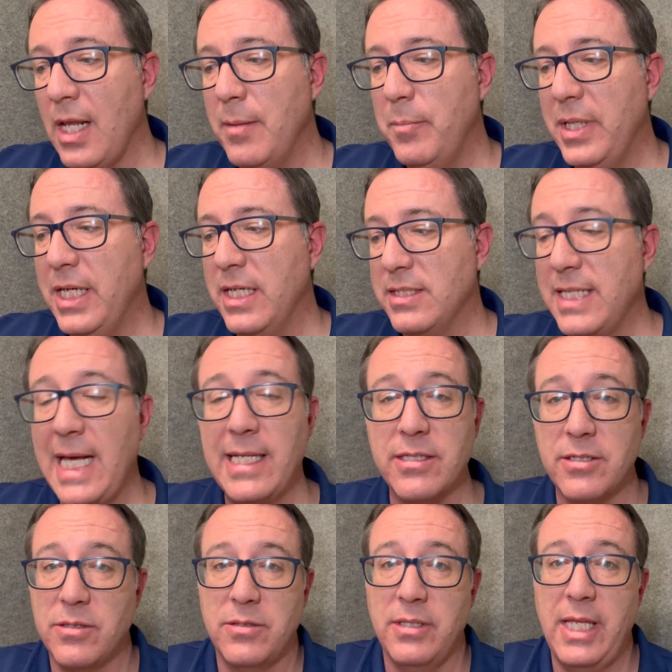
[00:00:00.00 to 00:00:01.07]
because
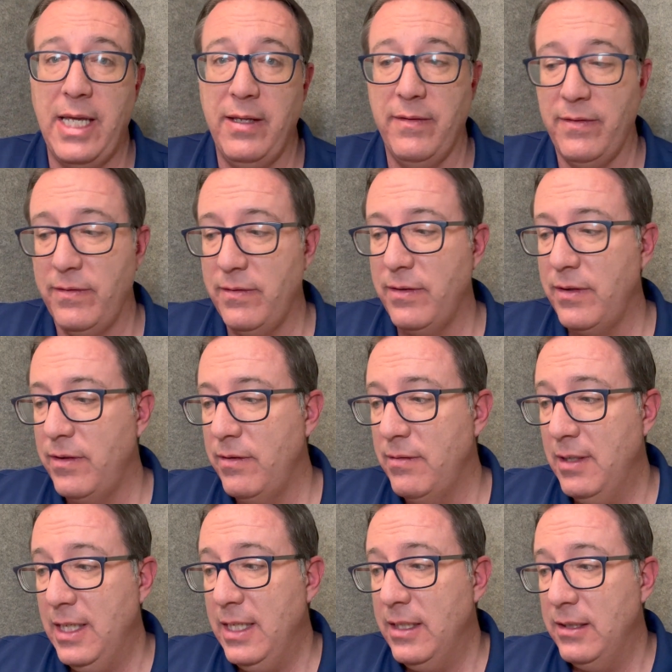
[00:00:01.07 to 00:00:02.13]
that's they
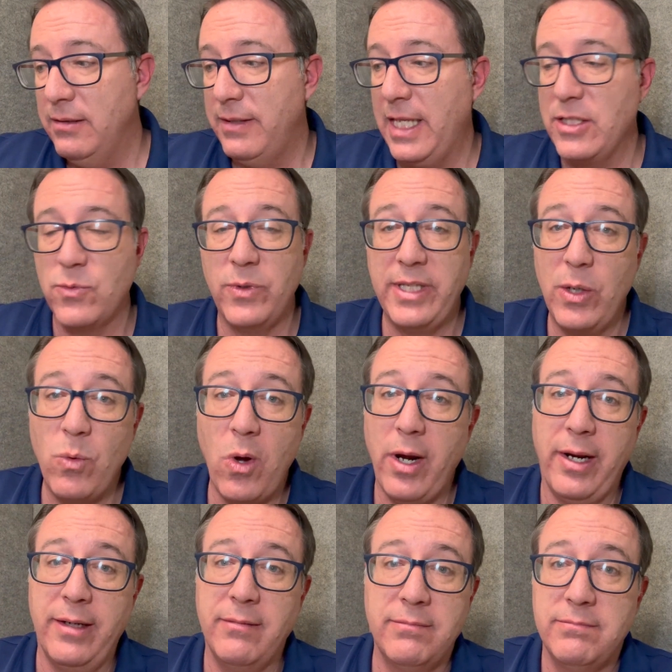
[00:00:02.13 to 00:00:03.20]
that's what they
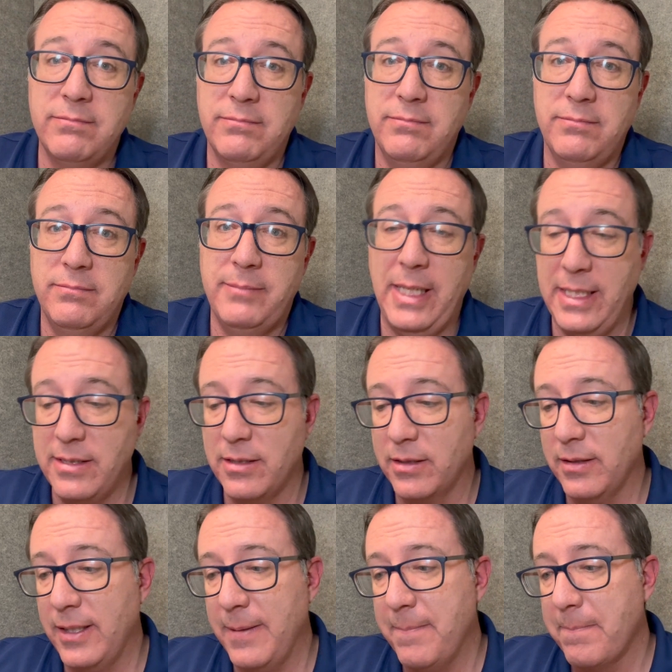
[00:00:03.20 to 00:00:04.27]
wanted
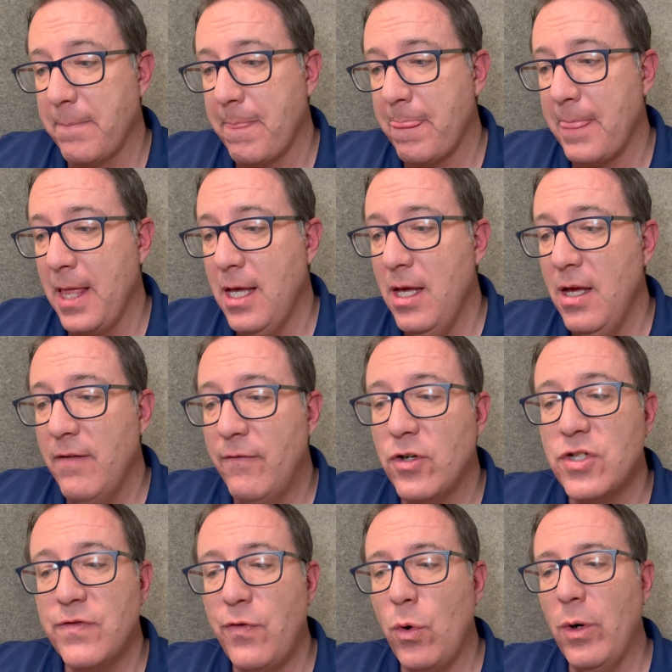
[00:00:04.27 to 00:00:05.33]
basically
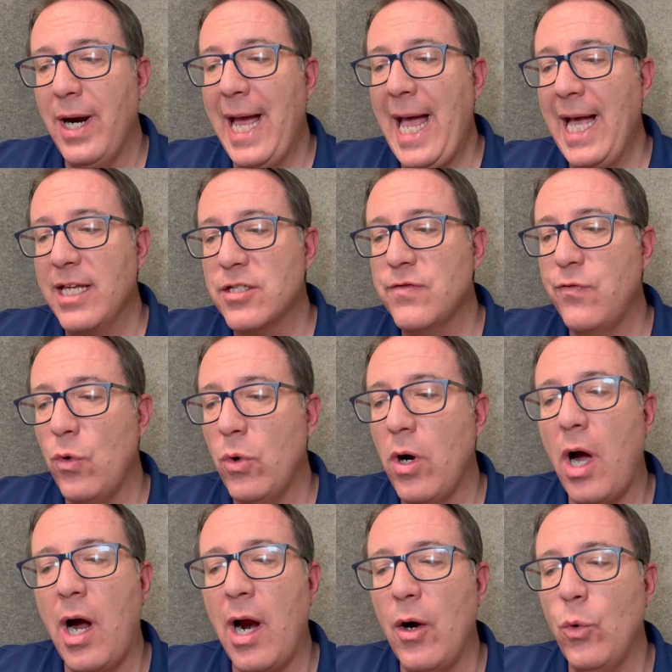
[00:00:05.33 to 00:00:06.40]
verse 4 as for
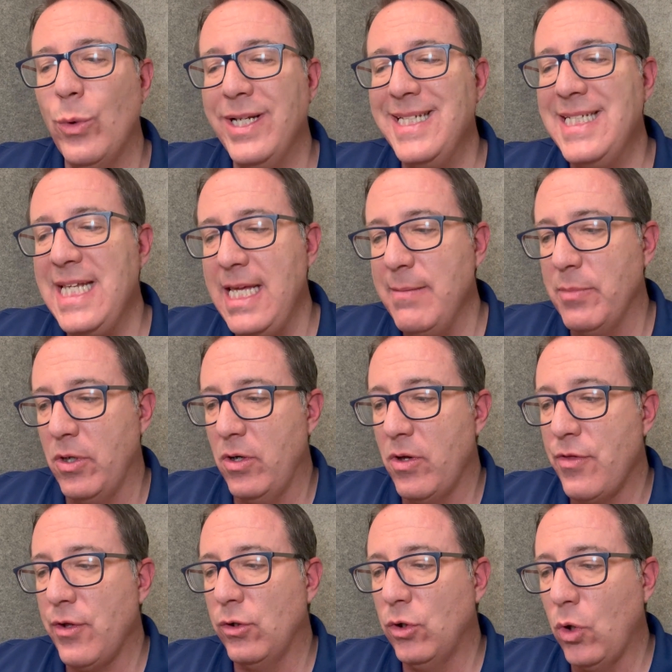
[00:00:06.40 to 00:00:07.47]
our redeemer
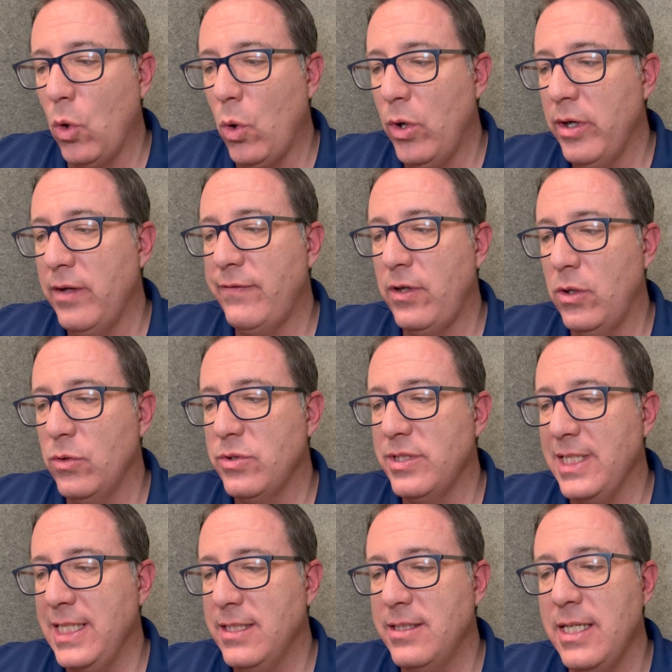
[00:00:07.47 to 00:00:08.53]
the lord of hosts
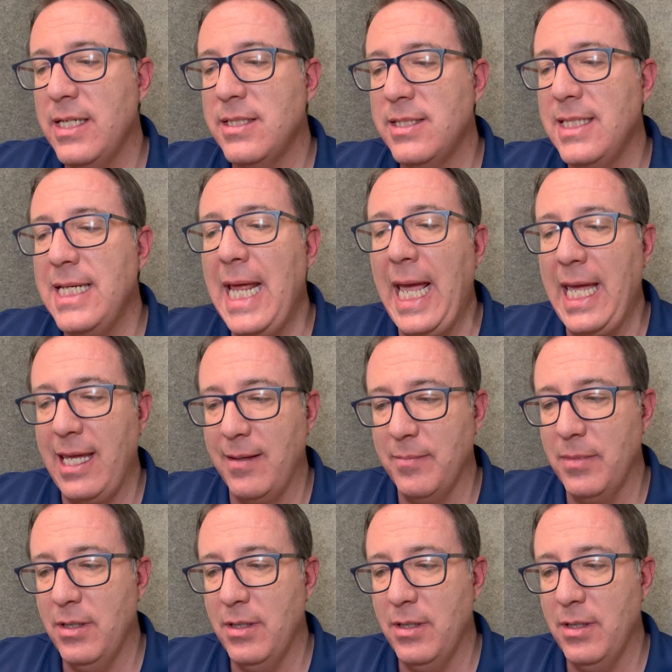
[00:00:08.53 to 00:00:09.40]
is his name